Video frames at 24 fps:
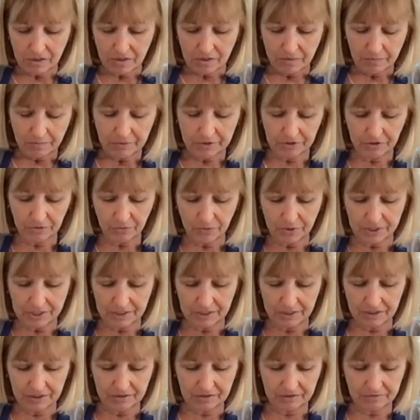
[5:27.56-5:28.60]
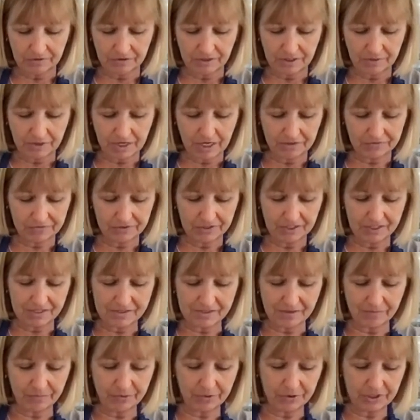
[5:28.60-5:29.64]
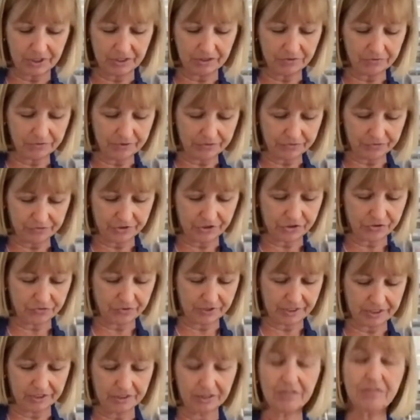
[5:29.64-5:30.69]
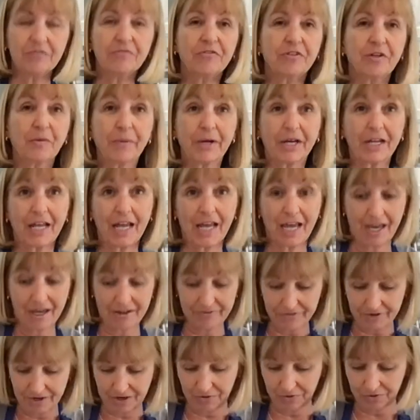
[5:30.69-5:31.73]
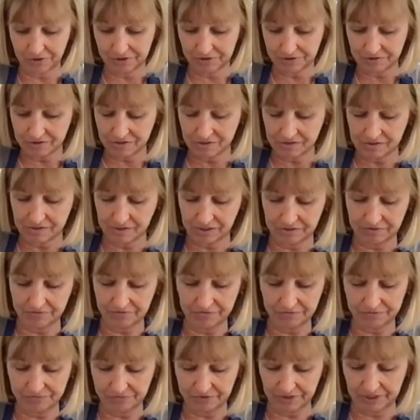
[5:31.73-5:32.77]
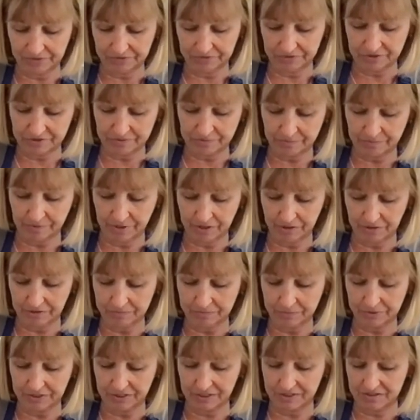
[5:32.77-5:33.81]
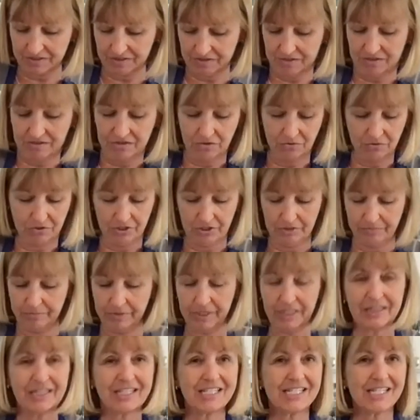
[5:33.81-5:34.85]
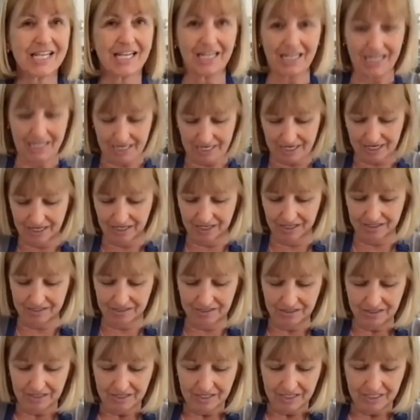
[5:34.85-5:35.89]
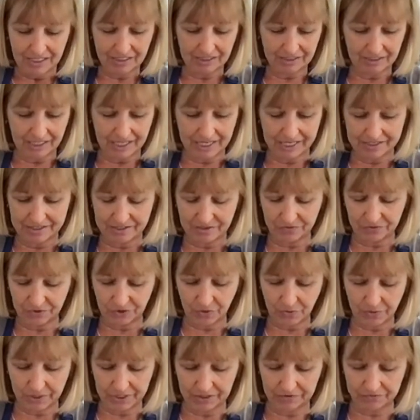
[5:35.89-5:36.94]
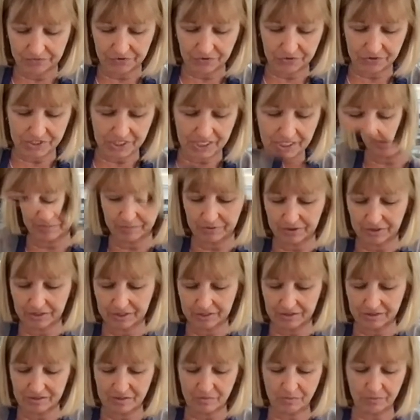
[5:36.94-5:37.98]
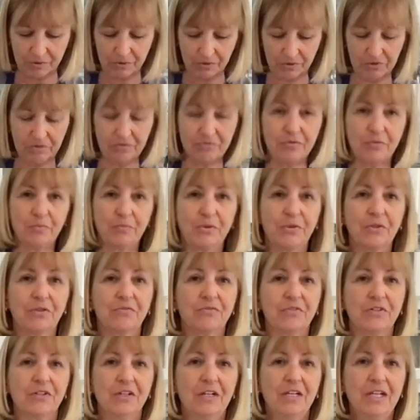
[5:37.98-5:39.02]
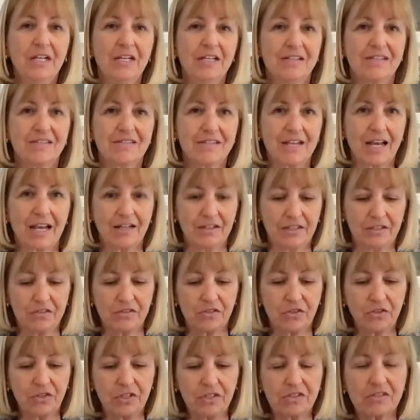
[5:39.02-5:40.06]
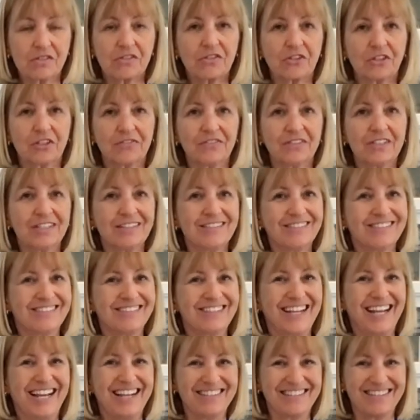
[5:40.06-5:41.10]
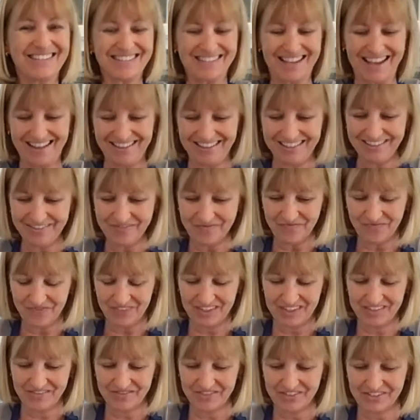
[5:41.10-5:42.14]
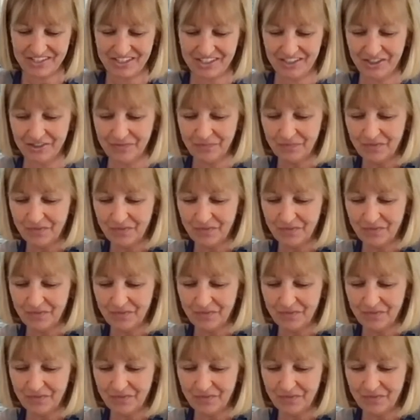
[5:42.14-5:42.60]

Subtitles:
But you'll want to cover this and put it in the refrigerator for about a half hour. Just let the flavors meld. But this is so good, made the day ahead. It lasts for quite a few days. Look at this beautiful, beautiful salad. So you can serve it as a salad for dinner.